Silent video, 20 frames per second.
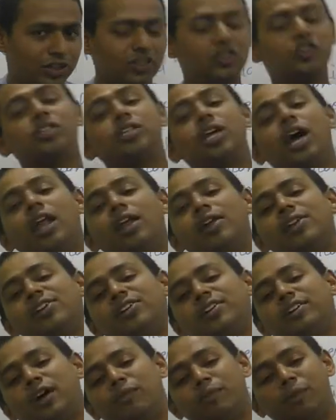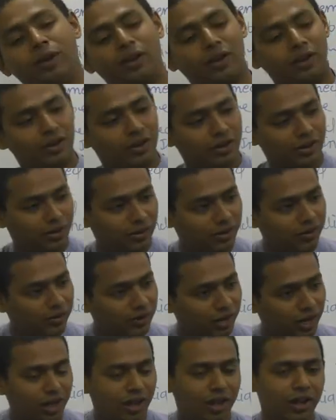Your salary double.
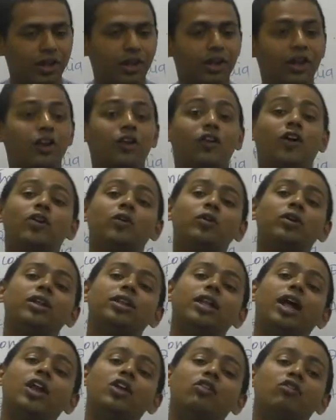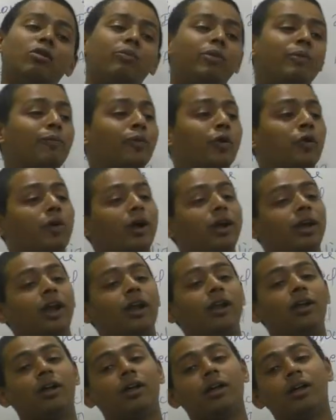Okay? Not only that, you will be
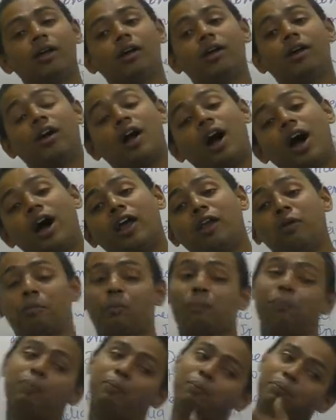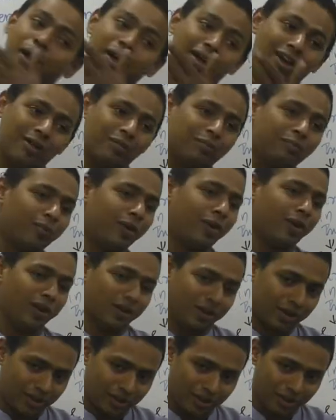provided car by company.
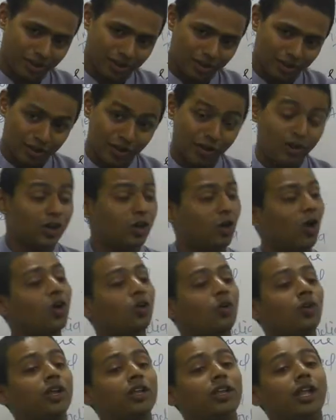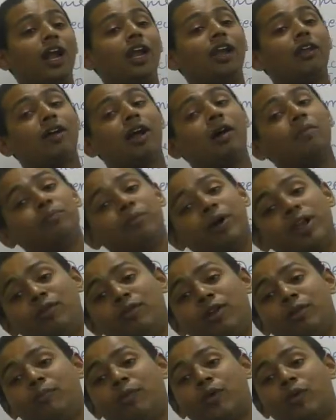Not only that, company
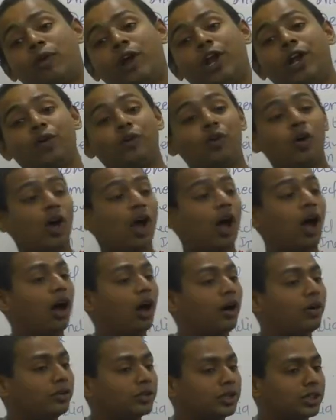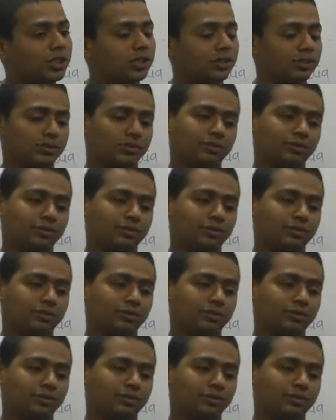will provide you house.